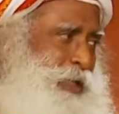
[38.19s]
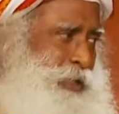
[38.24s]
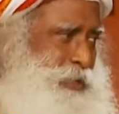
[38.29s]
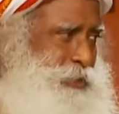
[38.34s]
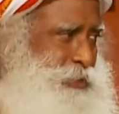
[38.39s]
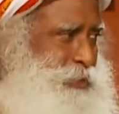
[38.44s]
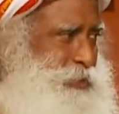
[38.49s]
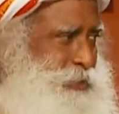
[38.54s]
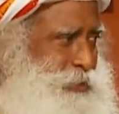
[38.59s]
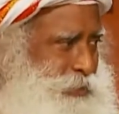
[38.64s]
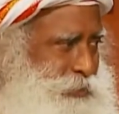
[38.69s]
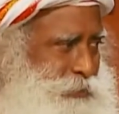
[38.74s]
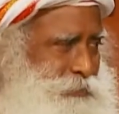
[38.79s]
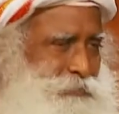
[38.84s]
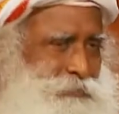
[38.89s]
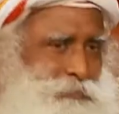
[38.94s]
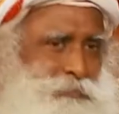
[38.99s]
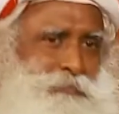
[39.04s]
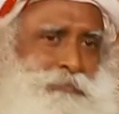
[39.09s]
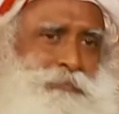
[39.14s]
us.
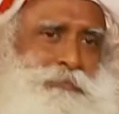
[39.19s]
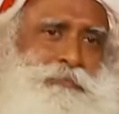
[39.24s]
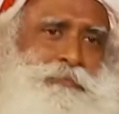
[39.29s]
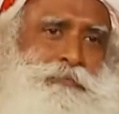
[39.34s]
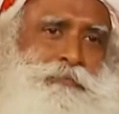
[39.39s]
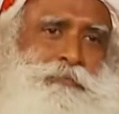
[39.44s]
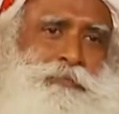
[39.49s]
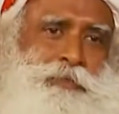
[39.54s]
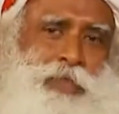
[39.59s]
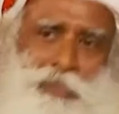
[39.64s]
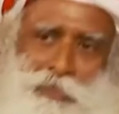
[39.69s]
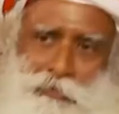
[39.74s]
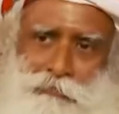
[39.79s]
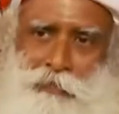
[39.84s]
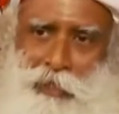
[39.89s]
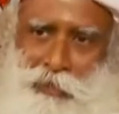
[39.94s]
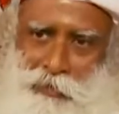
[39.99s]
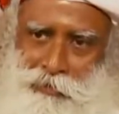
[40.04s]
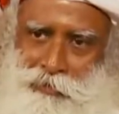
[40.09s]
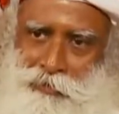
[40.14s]
That's a
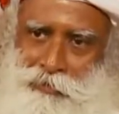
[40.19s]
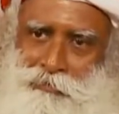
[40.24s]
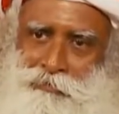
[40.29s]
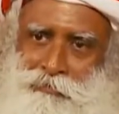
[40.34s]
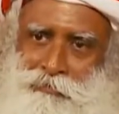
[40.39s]
fact.